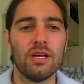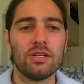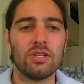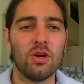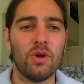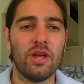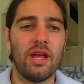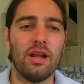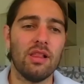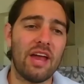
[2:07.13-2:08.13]
So
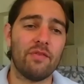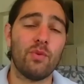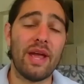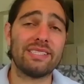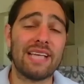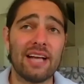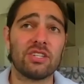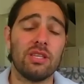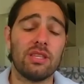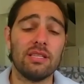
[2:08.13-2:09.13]
in a lot of ways, I
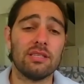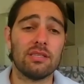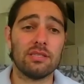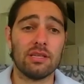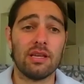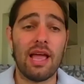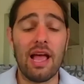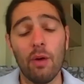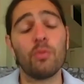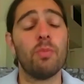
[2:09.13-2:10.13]
actually think this has
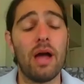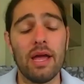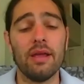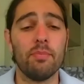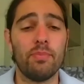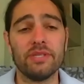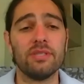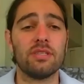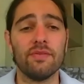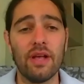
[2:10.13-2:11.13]
helped my business
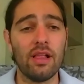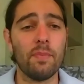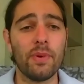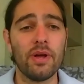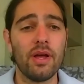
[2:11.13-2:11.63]
develop